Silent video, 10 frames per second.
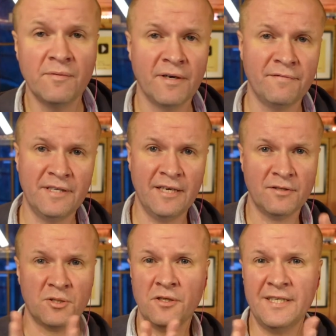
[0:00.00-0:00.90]
on my
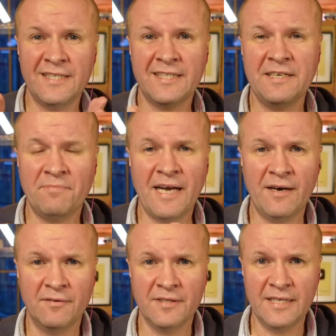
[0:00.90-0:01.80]
videos, I try to snip
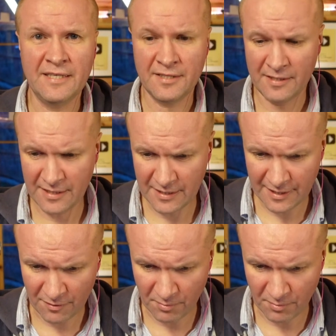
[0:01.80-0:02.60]
out these little